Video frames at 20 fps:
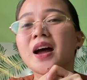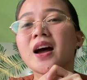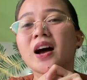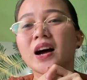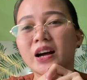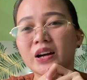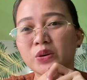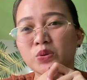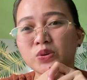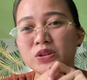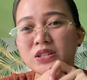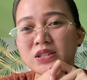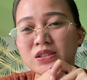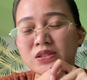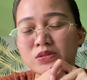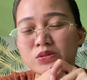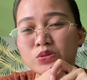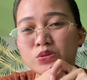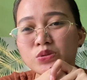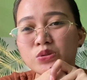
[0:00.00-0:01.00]
I was
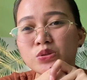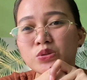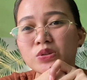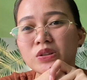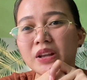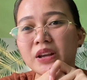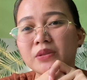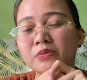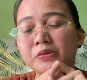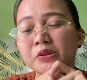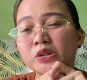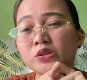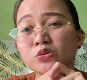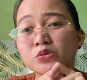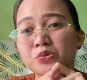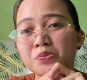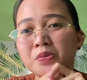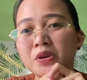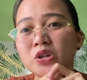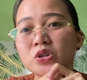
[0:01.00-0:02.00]
induced to labor to
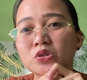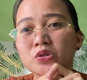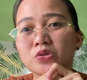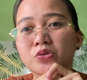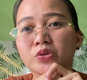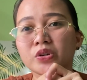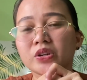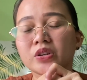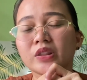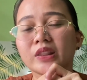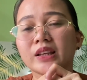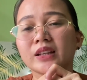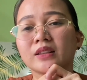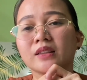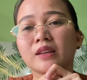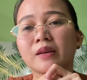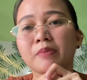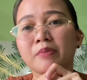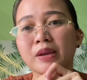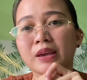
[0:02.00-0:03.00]
make sure that
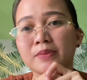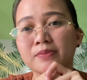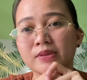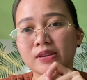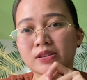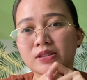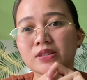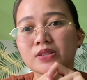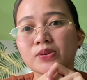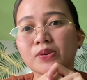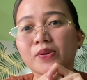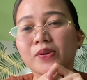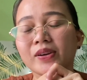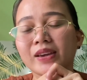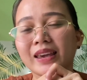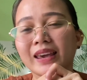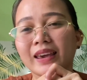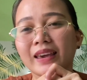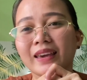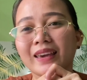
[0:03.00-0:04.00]
the baby is
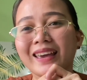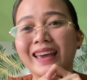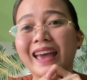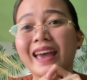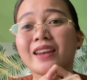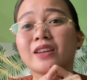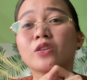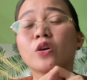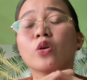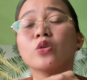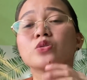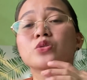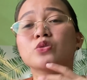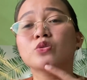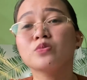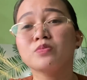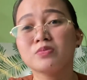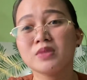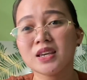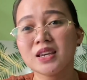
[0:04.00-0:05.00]
okay, and also
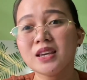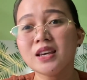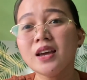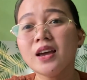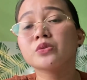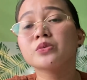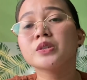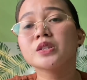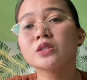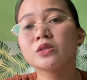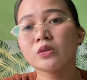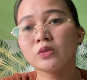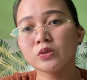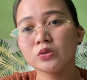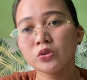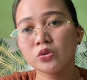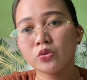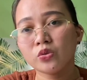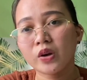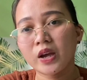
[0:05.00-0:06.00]
me, result
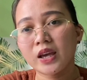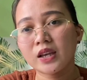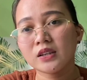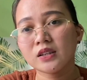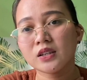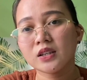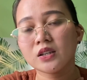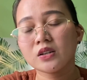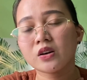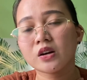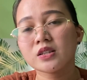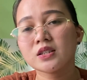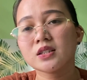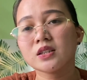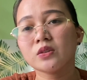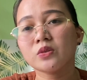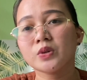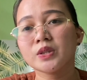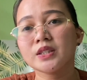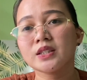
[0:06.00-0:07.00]
to any
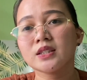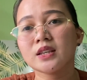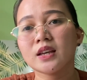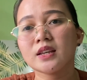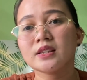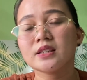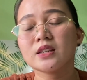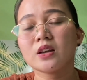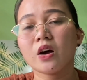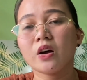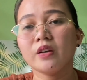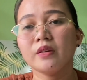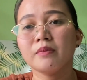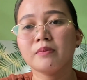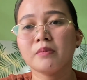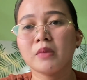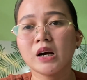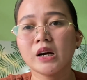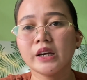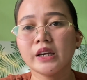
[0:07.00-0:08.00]
consequences on
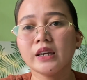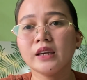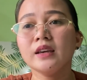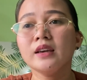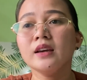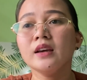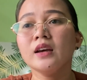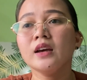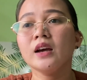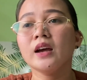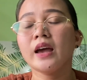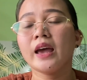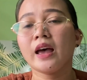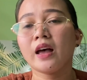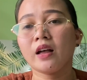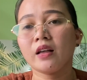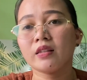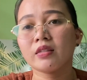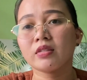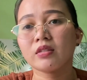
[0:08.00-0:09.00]
my
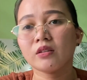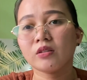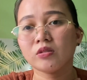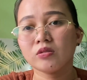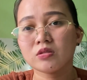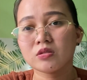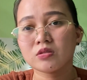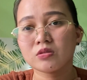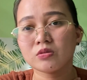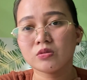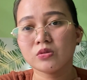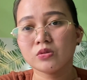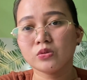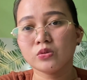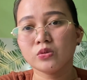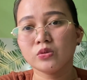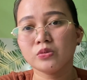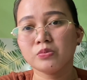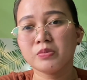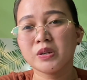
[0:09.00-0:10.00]
health also,
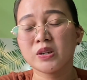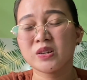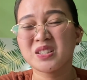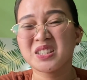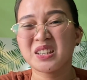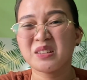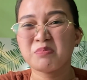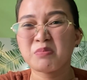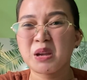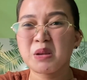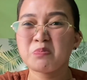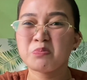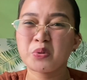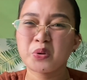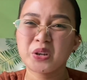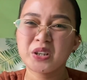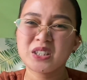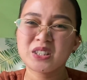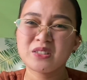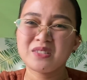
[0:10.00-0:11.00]
because it might
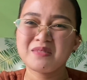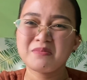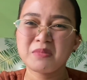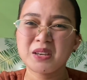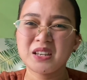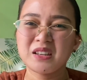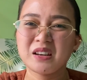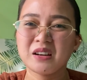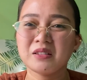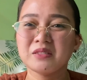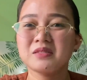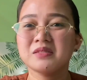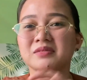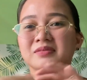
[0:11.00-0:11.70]
poison me down.